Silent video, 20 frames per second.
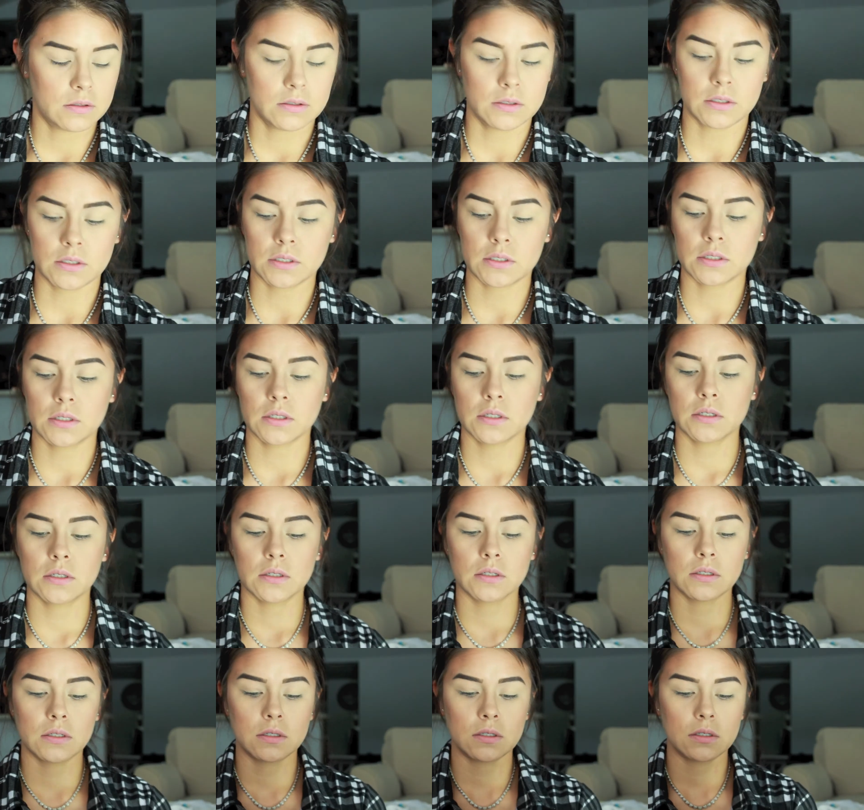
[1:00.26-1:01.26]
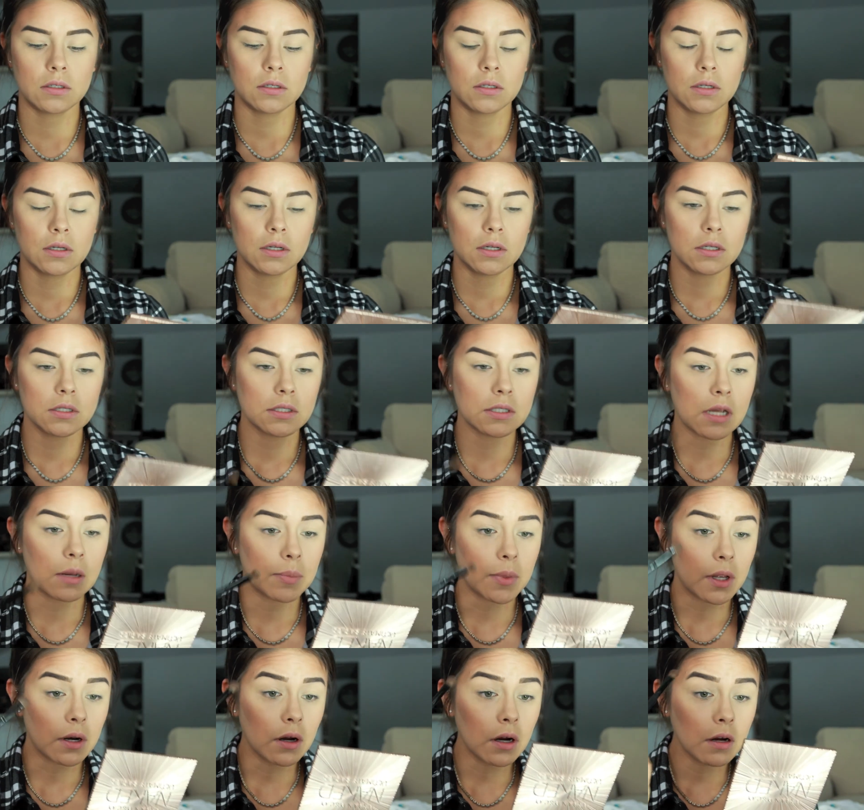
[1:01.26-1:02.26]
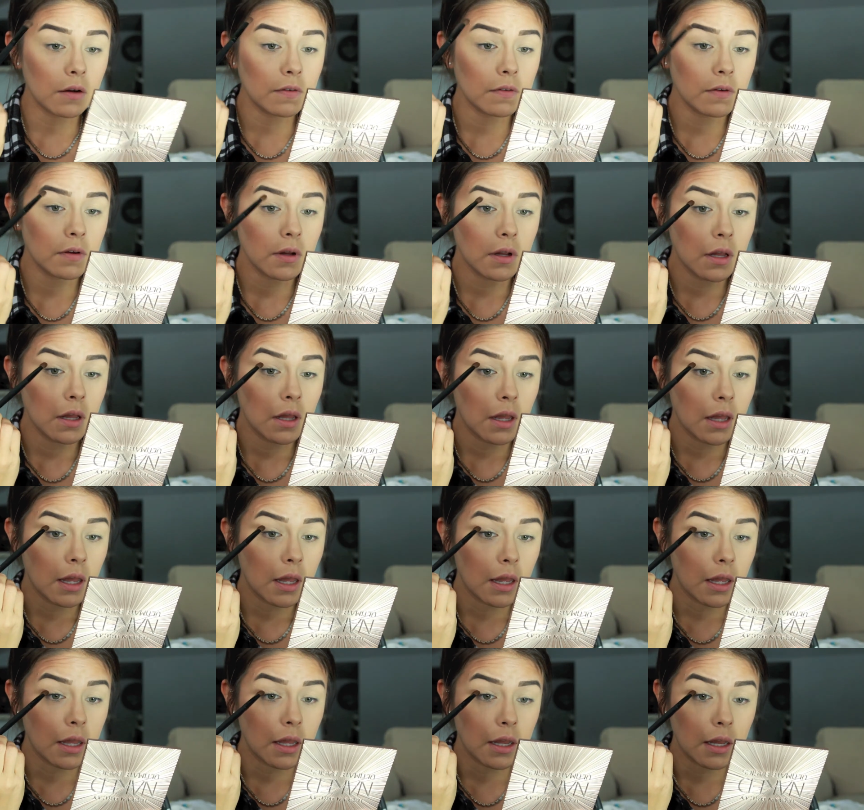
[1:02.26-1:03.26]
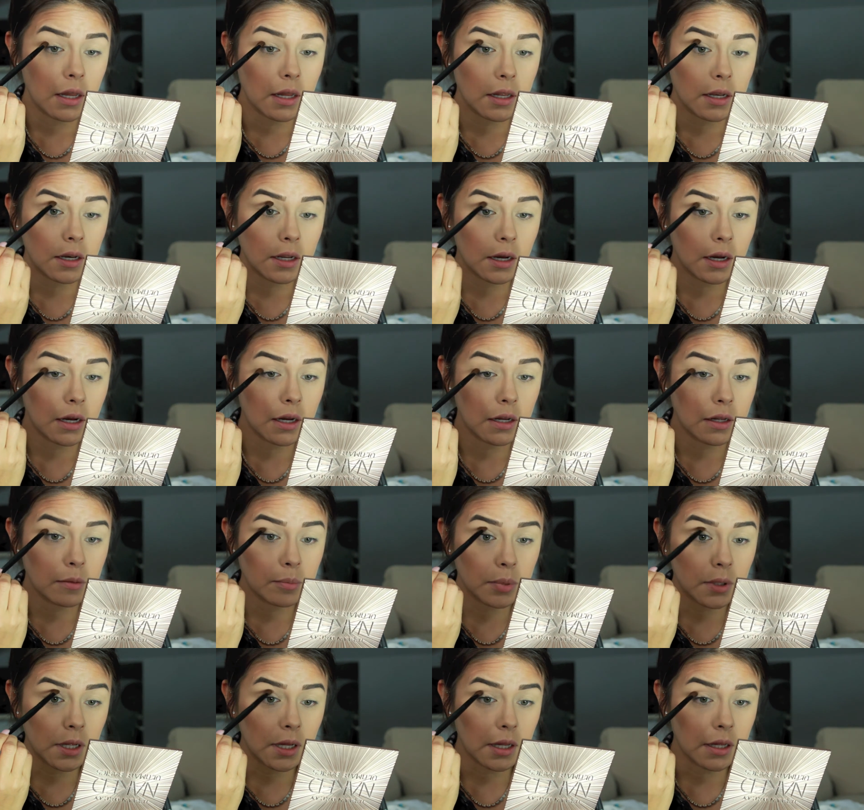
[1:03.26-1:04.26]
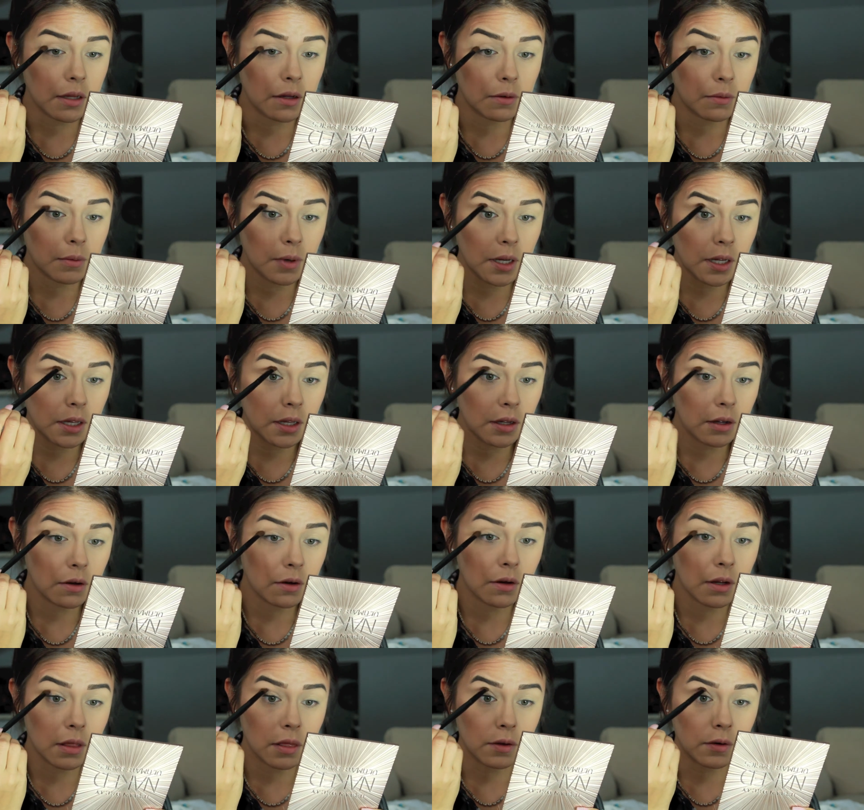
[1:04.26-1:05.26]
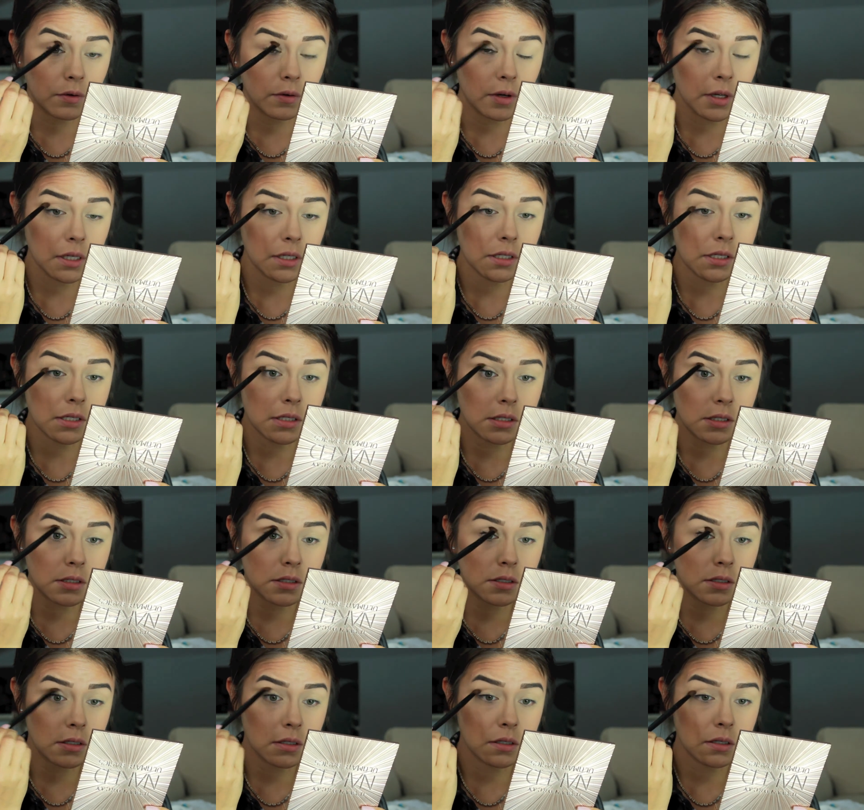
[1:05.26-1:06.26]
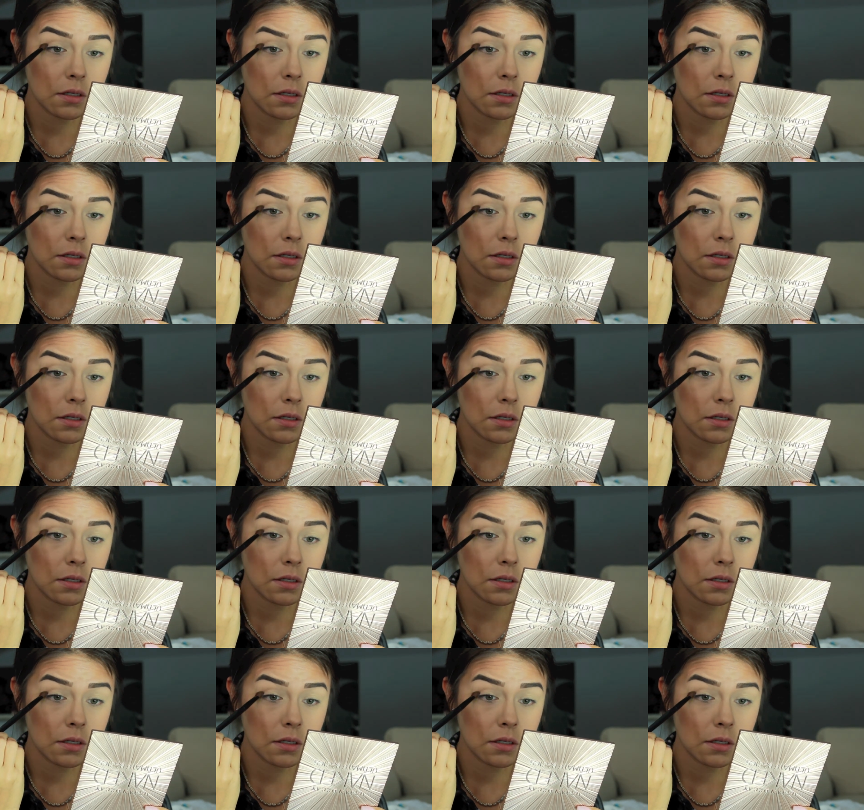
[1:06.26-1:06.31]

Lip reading: Just tap that off and I apply it right here in the crease